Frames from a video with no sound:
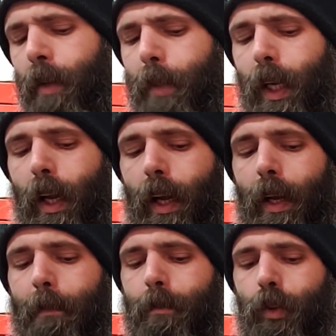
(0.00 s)

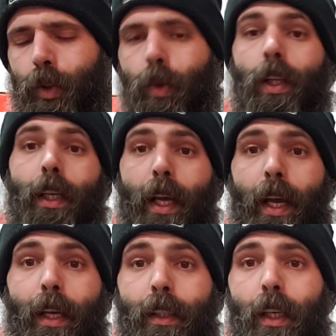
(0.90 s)
But, tool in
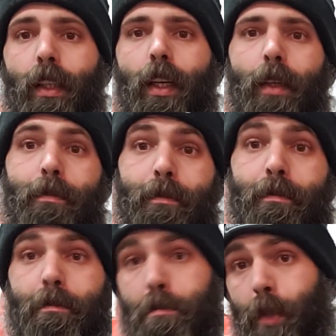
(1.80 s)
hand, I'll
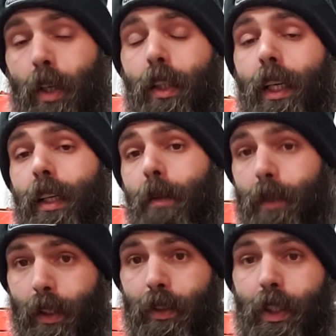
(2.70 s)
put a link up
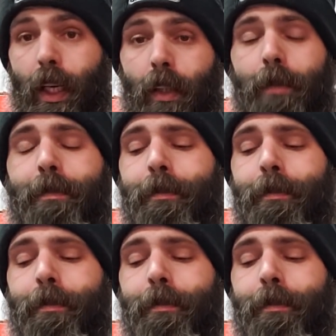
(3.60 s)
to his channel.